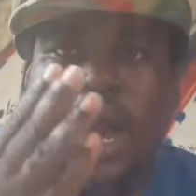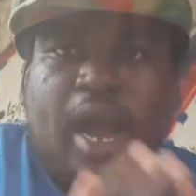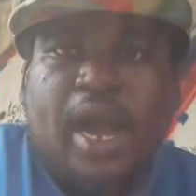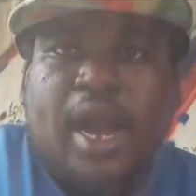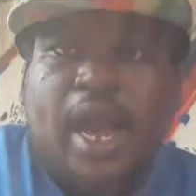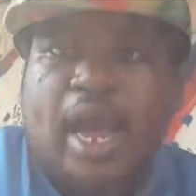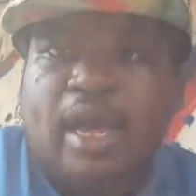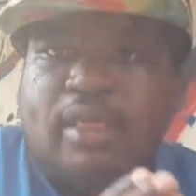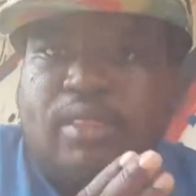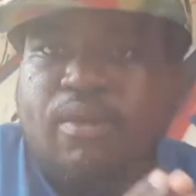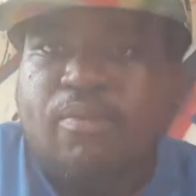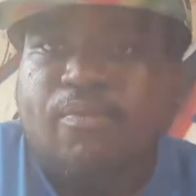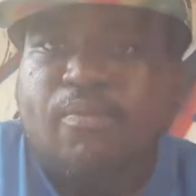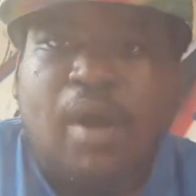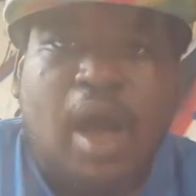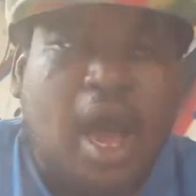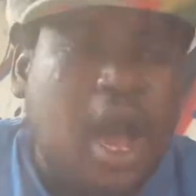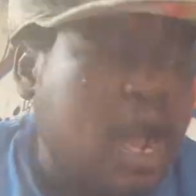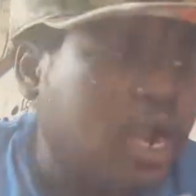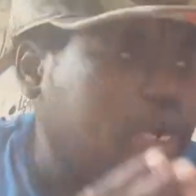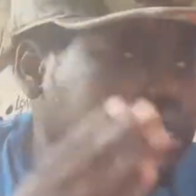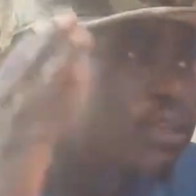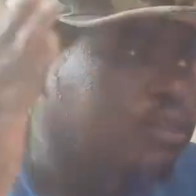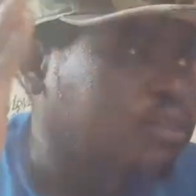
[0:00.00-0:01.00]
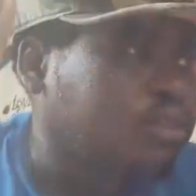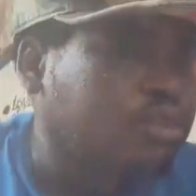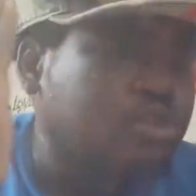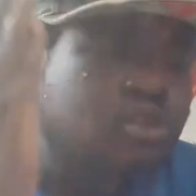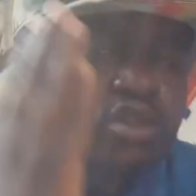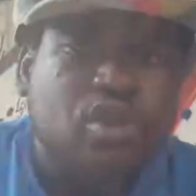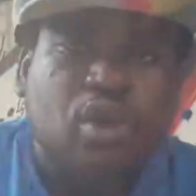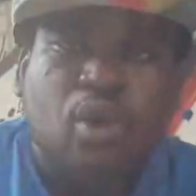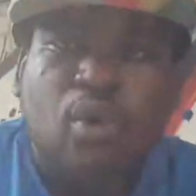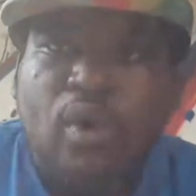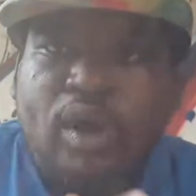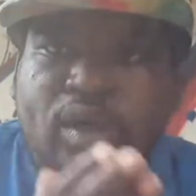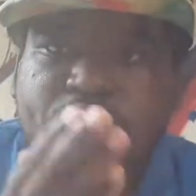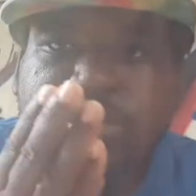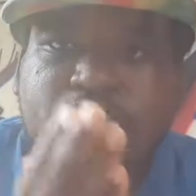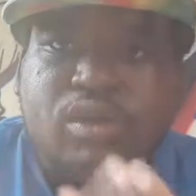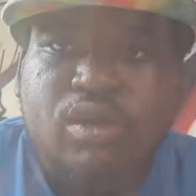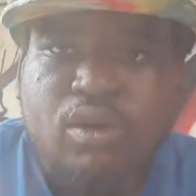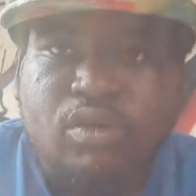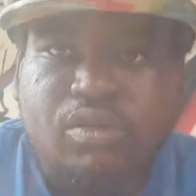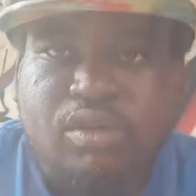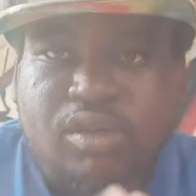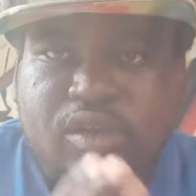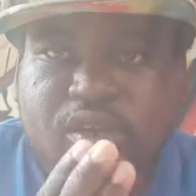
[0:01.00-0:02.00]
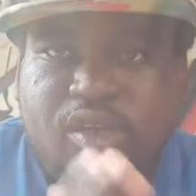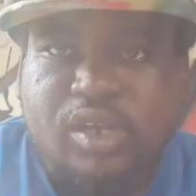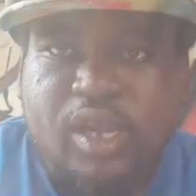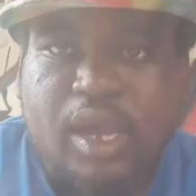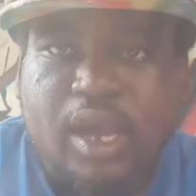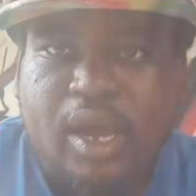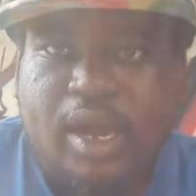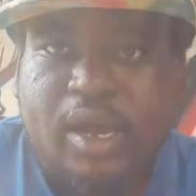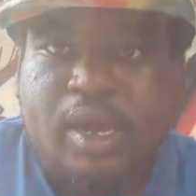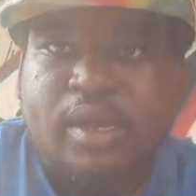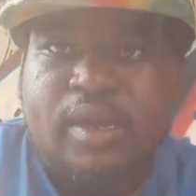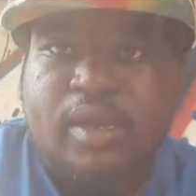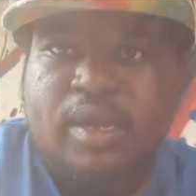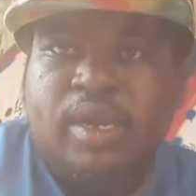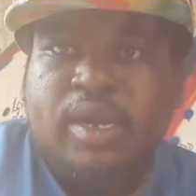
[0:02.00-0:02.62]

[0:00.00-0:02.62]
I got some hottest new exclusive shit